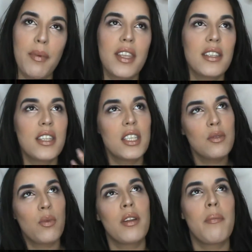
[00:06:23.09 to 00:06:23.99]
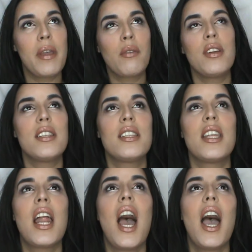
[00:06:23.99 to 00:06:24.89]
Like, this is one of the big reasons
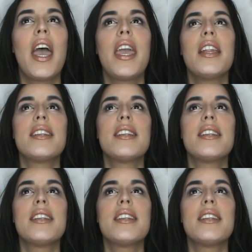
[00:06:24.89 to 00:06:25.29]
that I